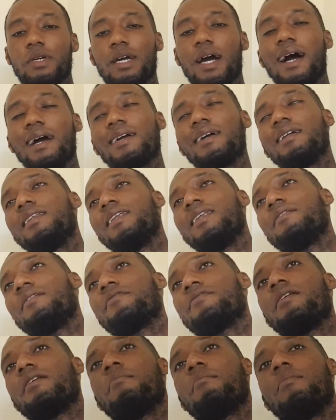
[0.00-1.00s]
I could never
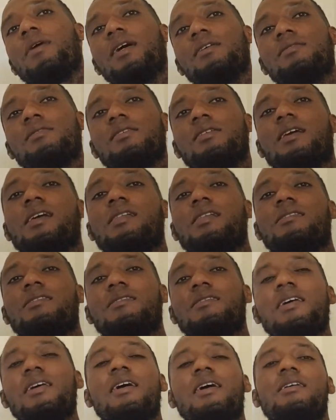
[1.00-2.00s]
imagine in
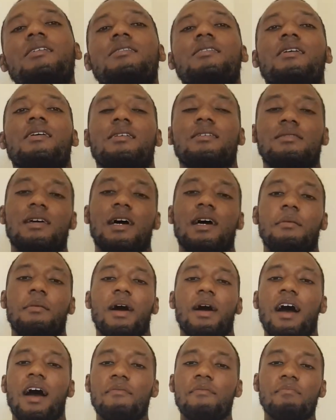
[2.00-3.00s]
10 years time
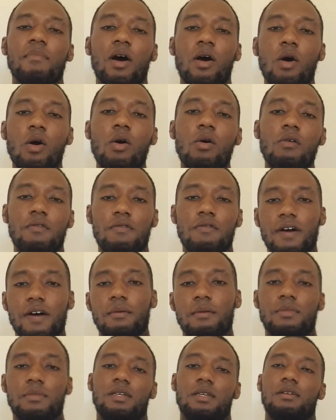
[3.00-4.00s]
I have my own
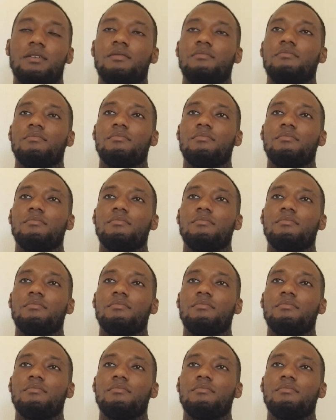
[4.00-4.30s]
family.